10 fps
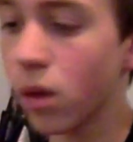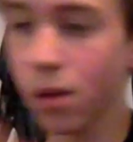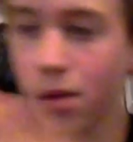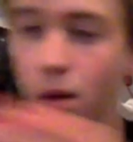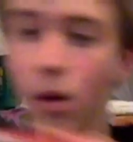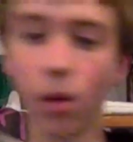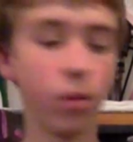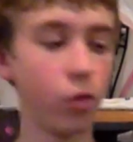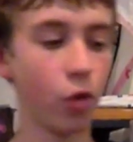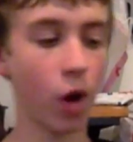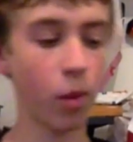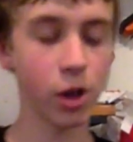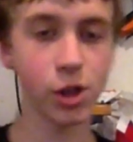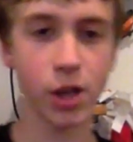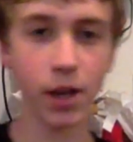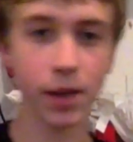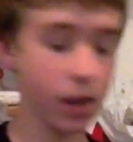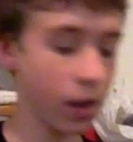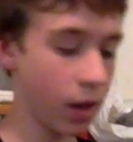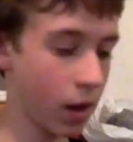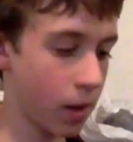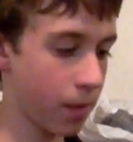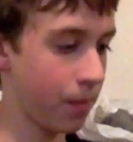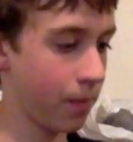So dry brush technique again.